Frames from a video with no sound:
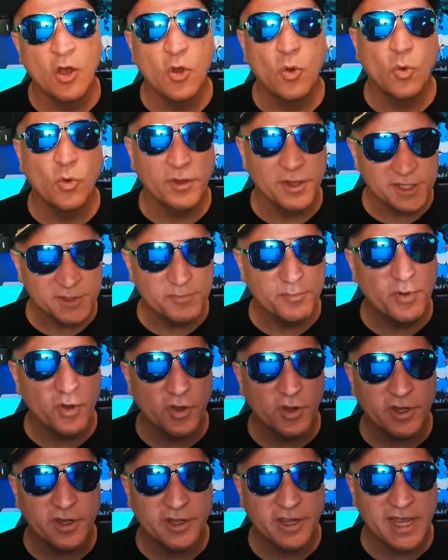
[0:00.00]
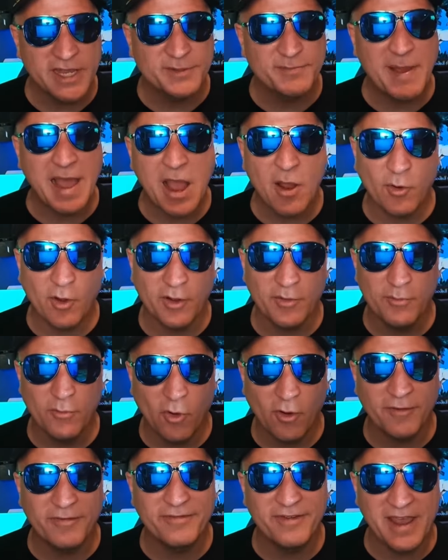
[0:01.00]
Well, this book has powered
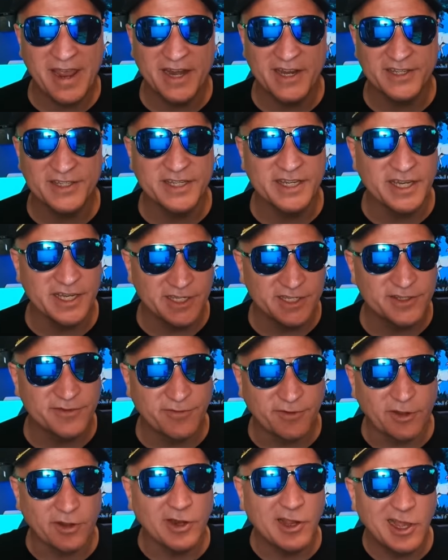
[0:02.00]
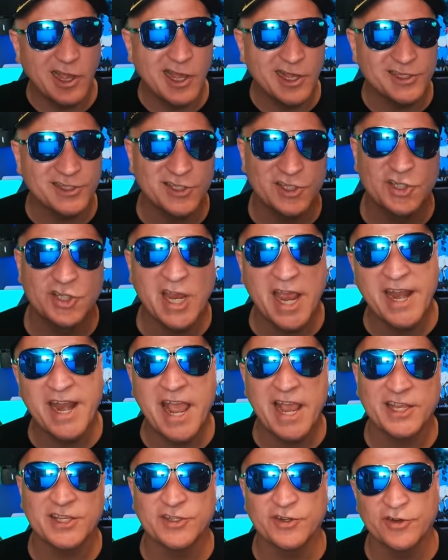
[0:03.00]
more fantasies for us Gen
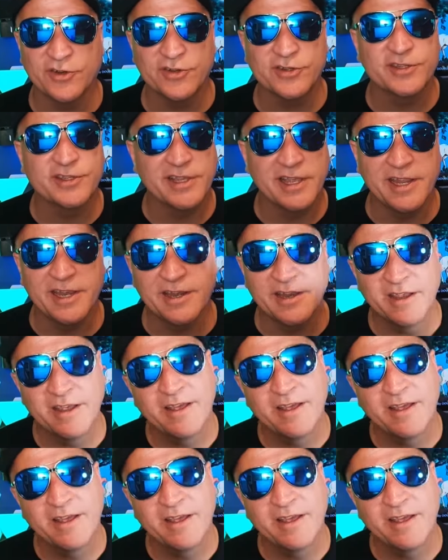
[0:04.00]
Xers than